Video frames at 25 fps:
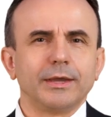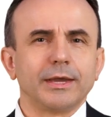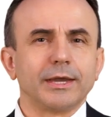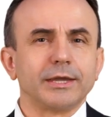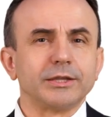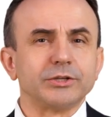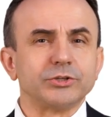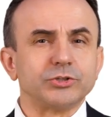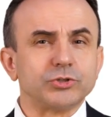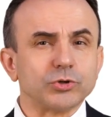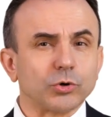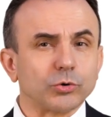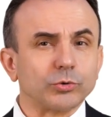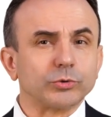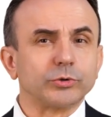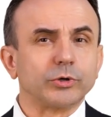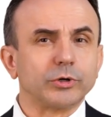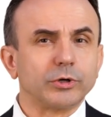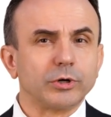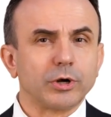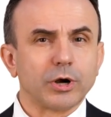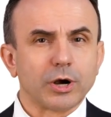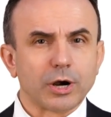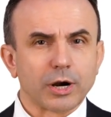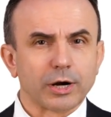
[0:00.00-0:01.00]
A
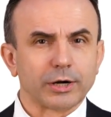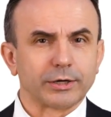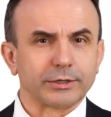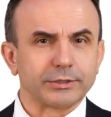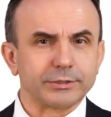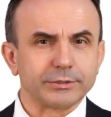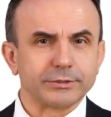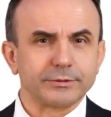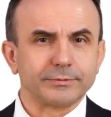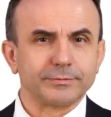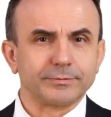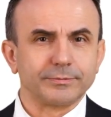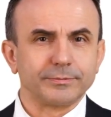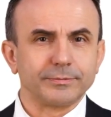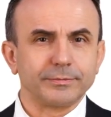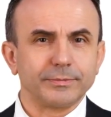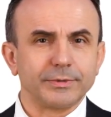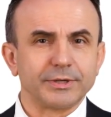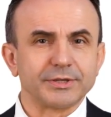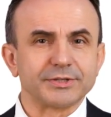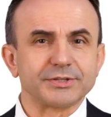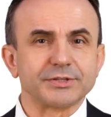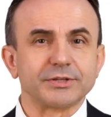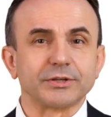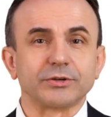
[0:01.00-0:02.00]
donor heart
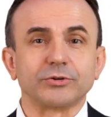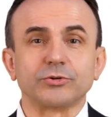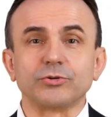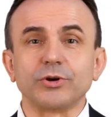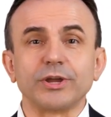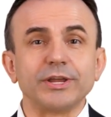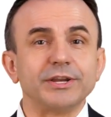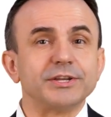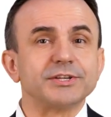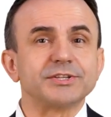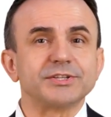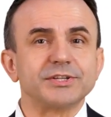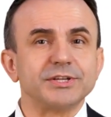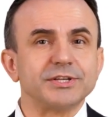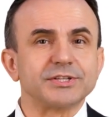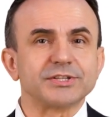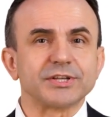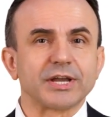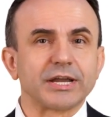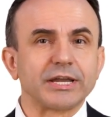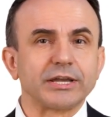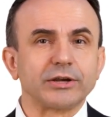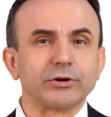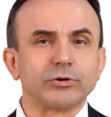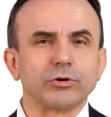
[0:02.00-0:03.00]
is the greatest
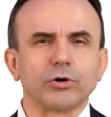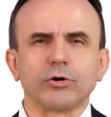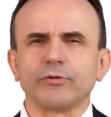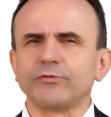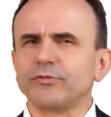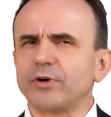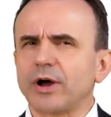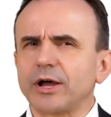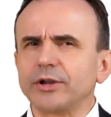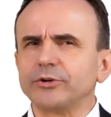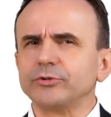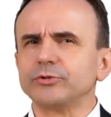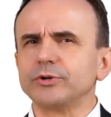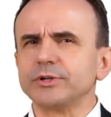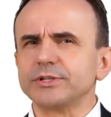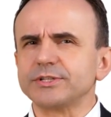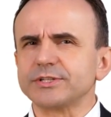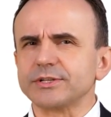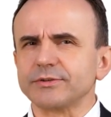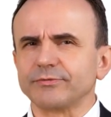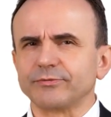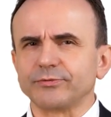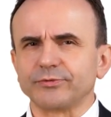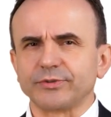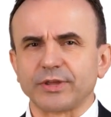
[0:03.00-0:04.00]
desire of
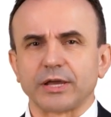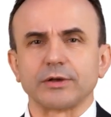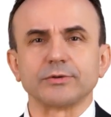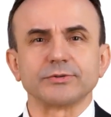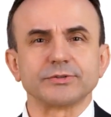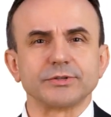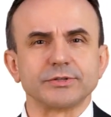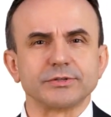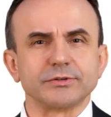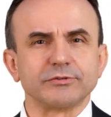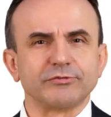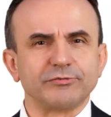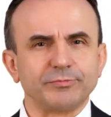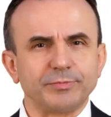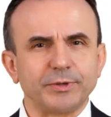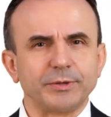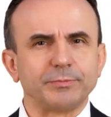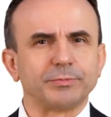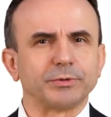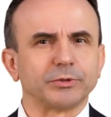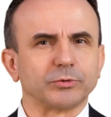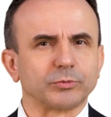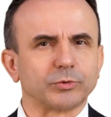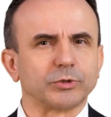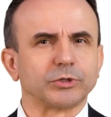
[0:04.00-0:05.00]
hundreds of thousands of
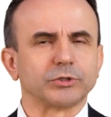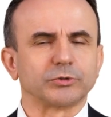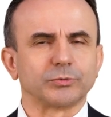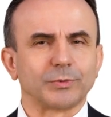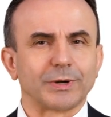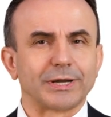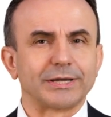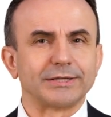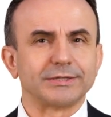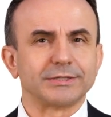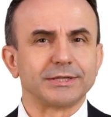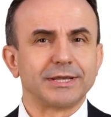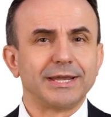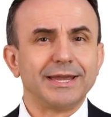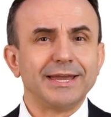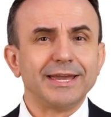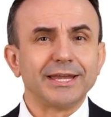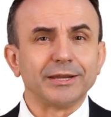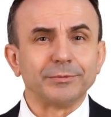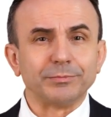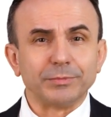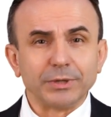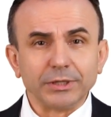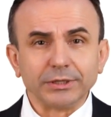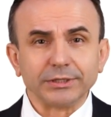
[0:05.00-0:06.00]
people worldwide.
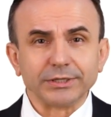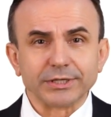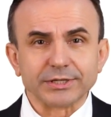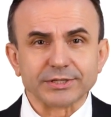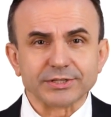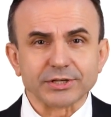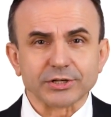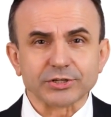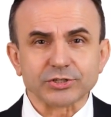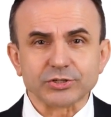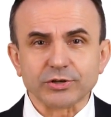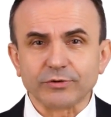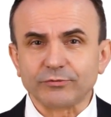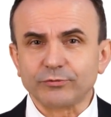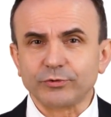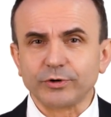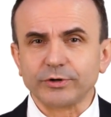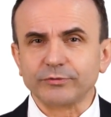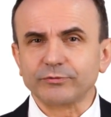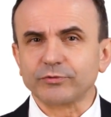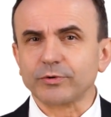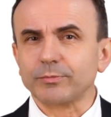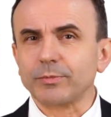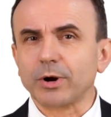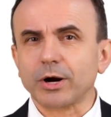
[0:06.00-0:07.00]
And millions are
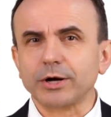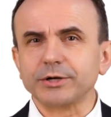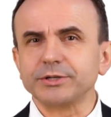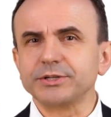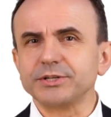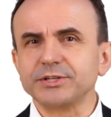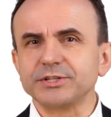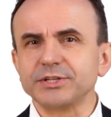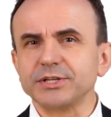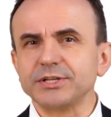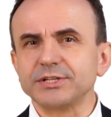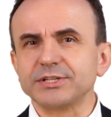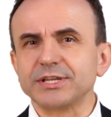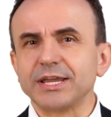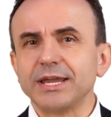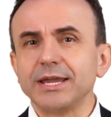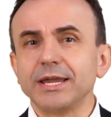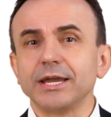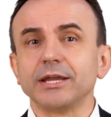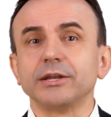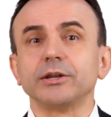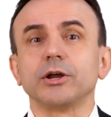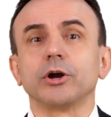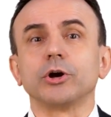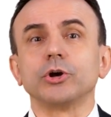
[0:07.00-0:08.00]
suffering from heart disease
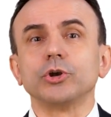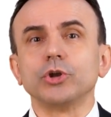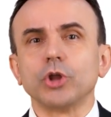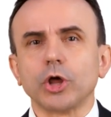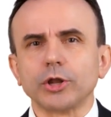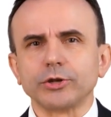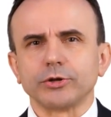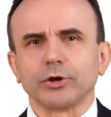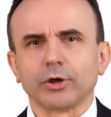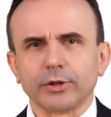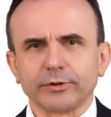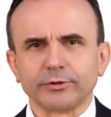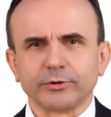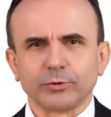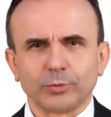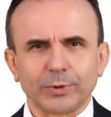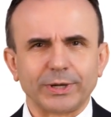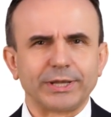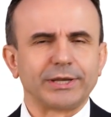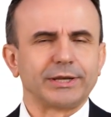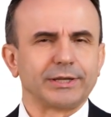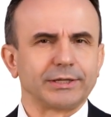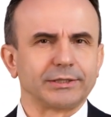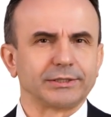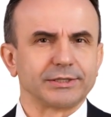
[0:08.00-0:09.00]
and are not on the
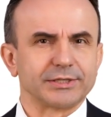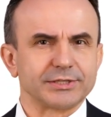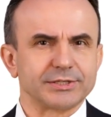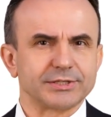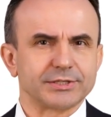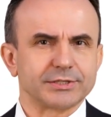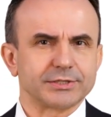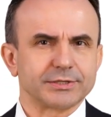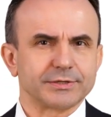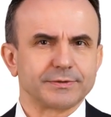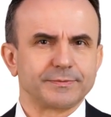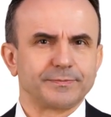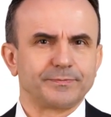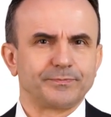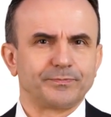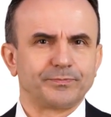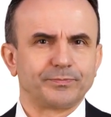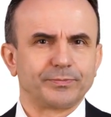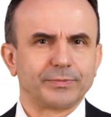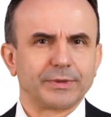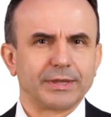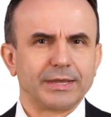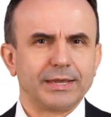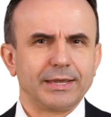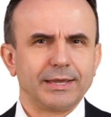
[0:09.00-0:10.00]
waiting lists.
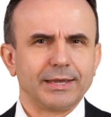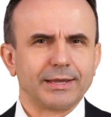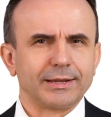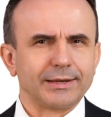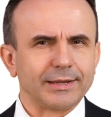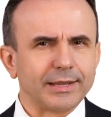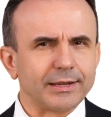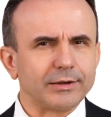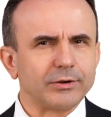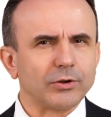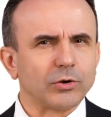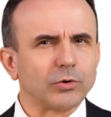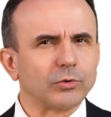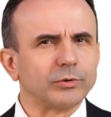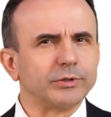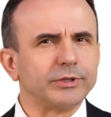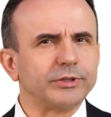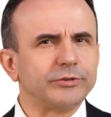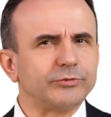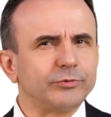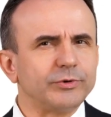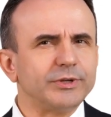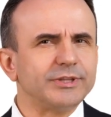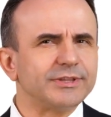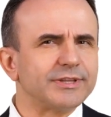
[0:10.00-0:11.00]
And yet, only
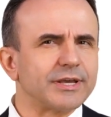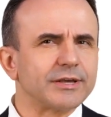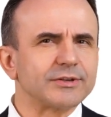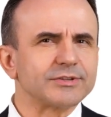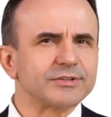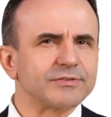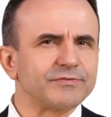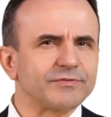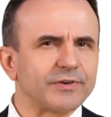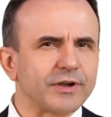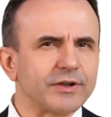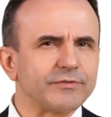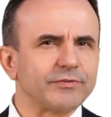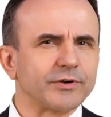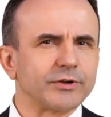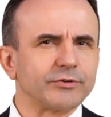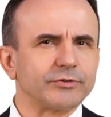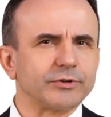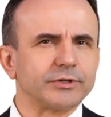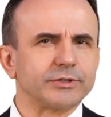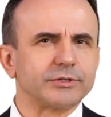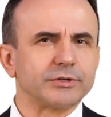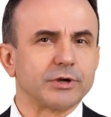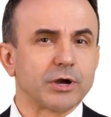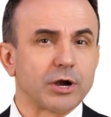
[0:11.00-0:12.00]

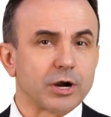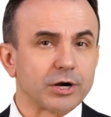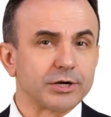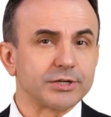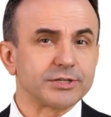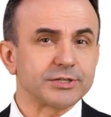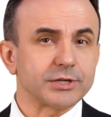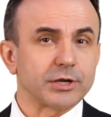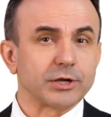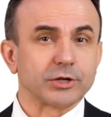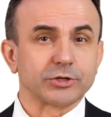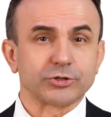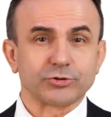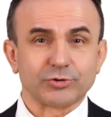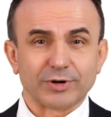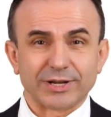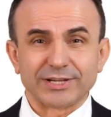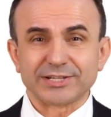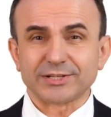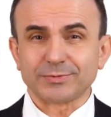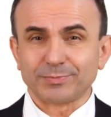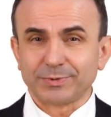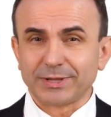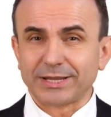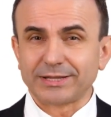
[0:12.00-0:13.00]
3,500 hearts are
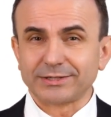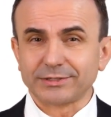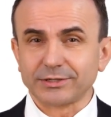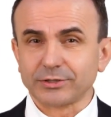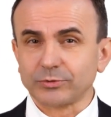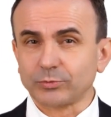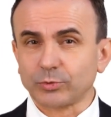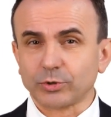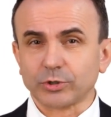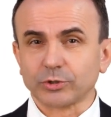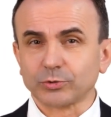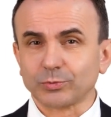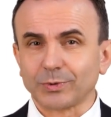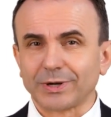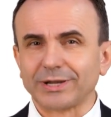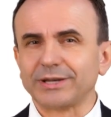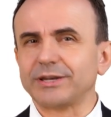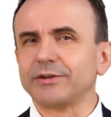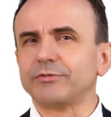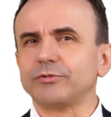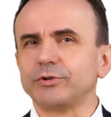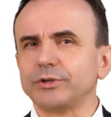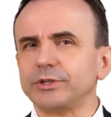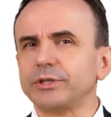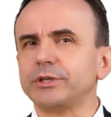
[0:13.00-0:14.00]
transplanted
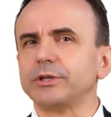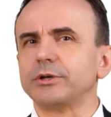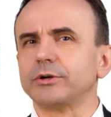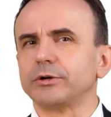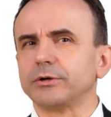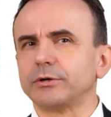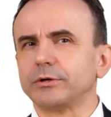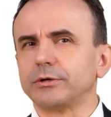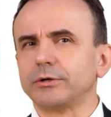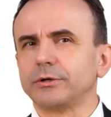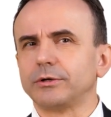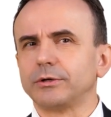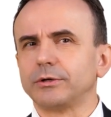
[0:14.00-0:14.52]
worldwide every year.